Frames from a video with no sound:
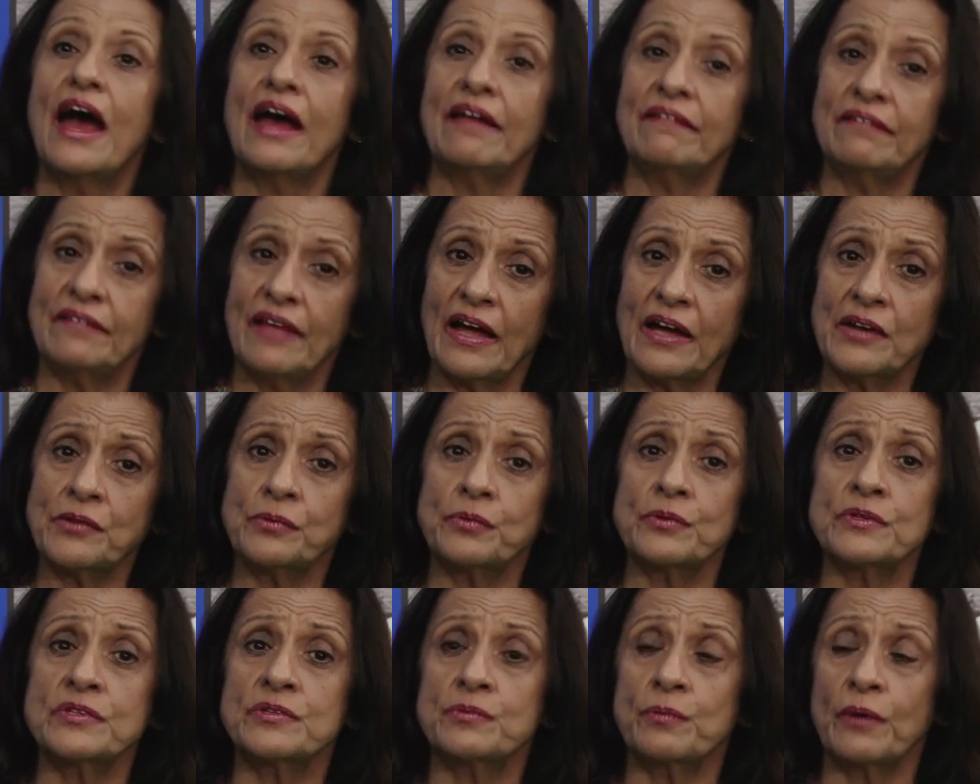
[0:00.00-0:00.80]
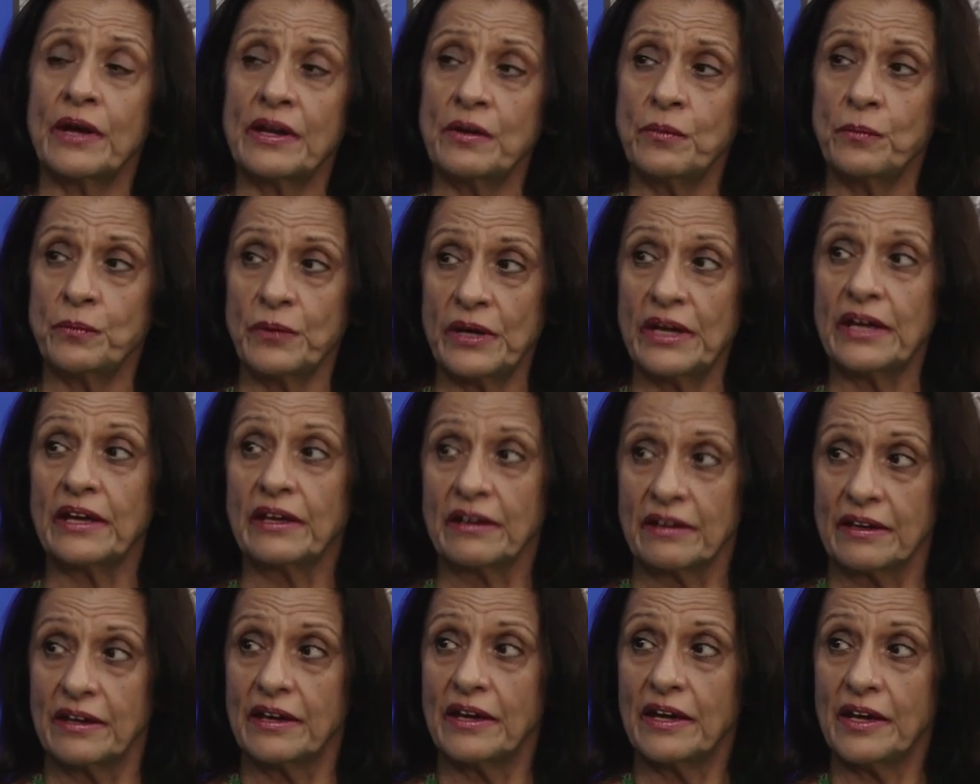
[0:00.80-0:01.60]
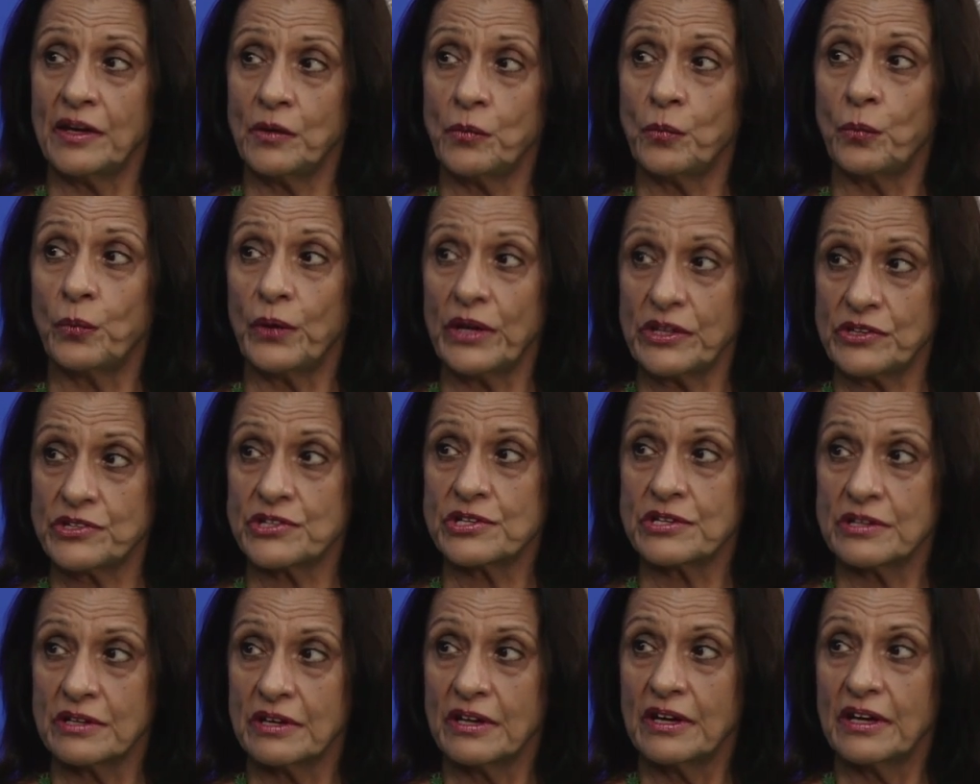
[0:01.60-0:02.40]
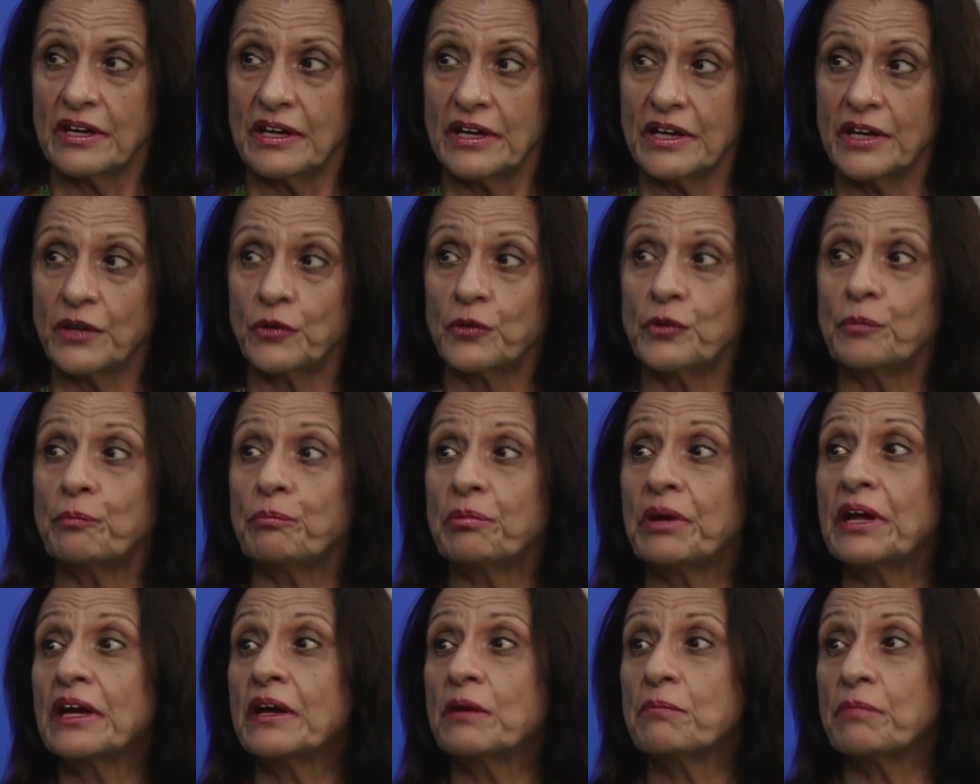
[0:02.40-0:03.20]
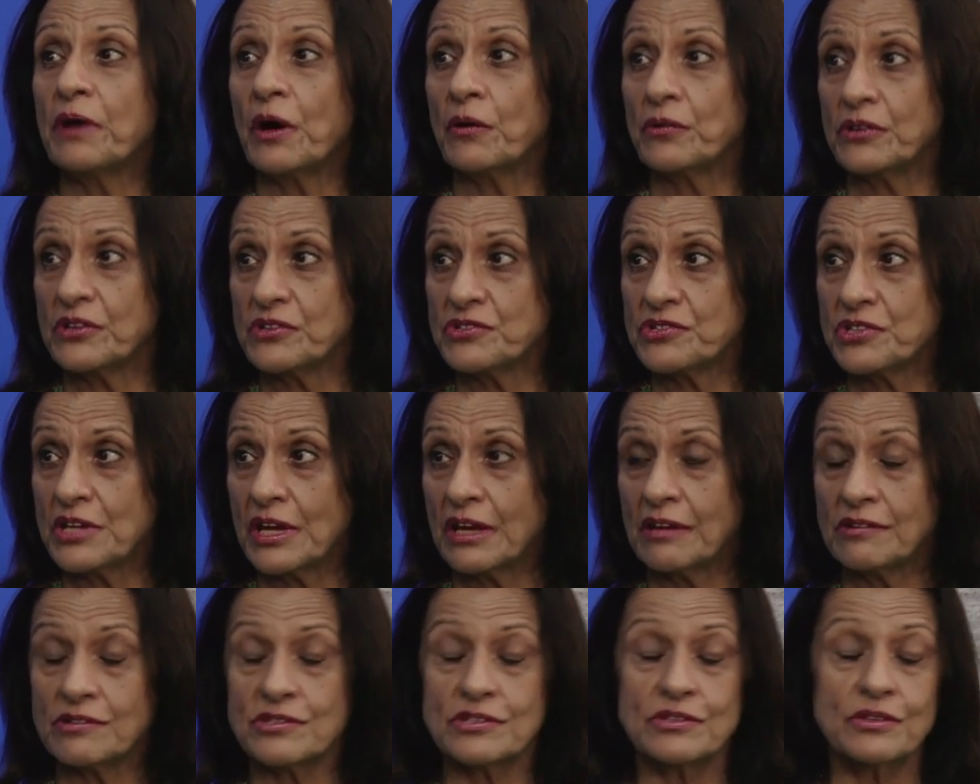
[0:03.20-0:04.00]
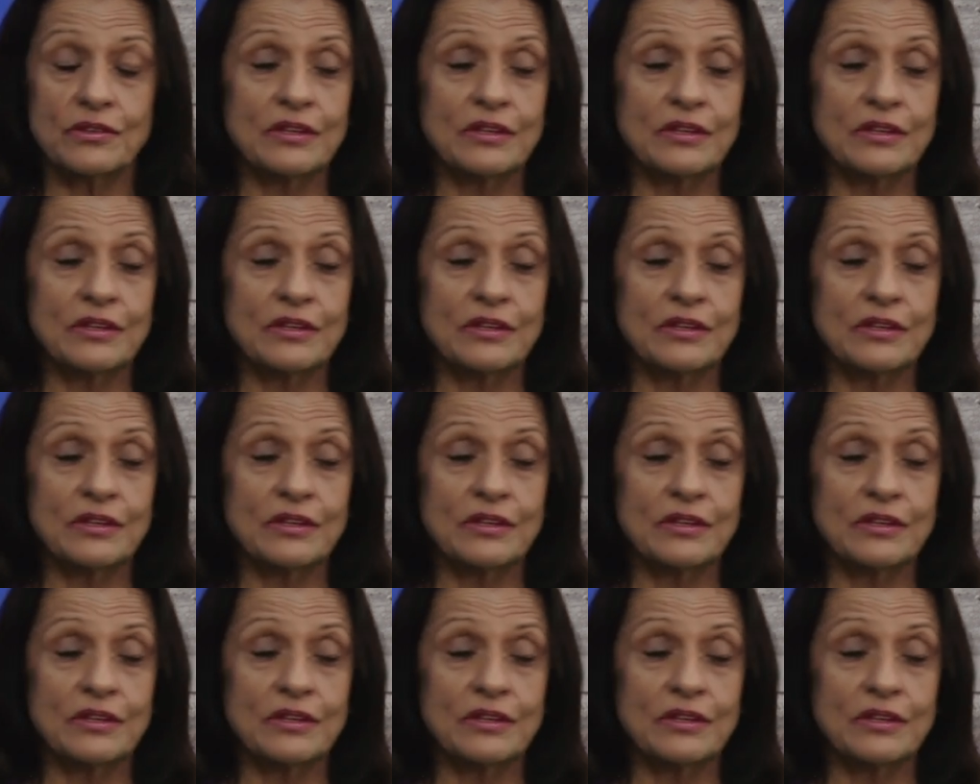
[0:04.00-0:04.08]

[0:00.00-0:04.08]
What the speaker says: And that was one way in which he could bring about a change.